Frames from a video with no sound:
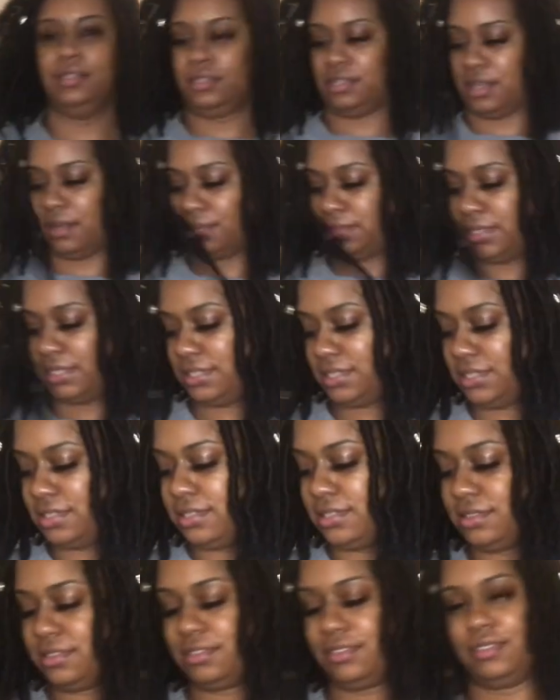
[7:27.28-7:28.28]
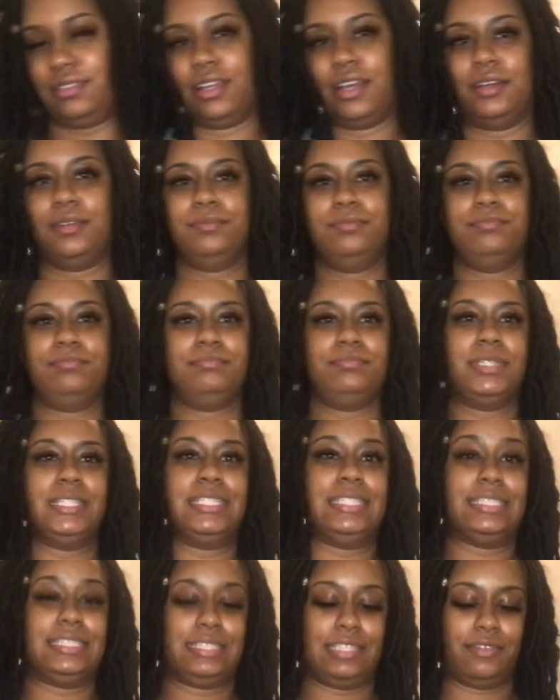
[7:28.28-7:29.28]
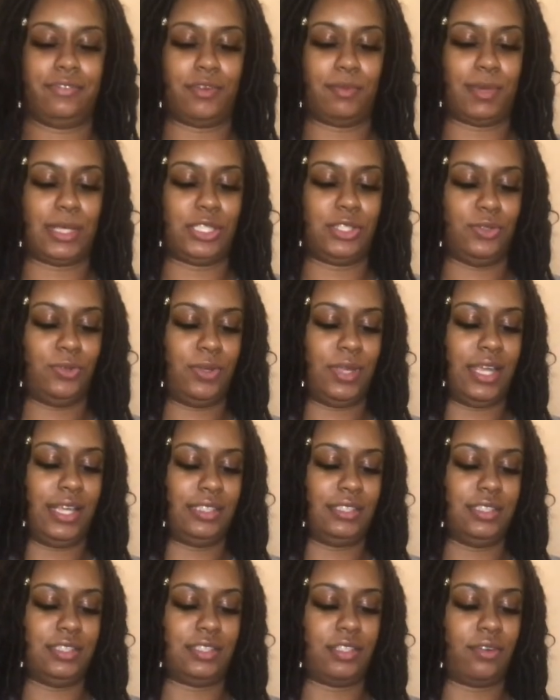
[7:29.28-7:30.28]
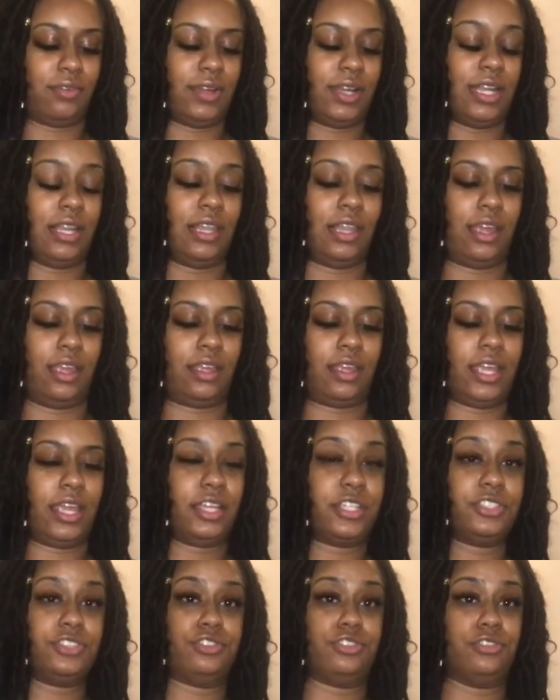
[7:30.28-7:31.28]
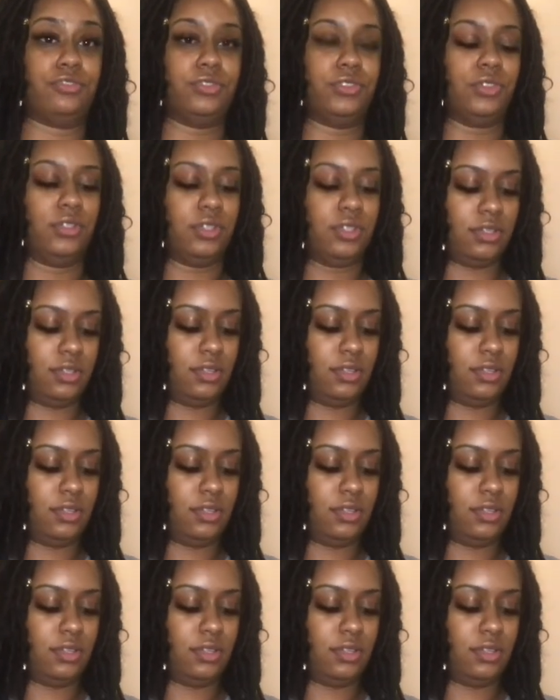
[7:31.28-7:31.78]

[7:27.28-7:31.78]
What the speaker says: I'm just, putting this stuff in my suitcase. It's already like extra full.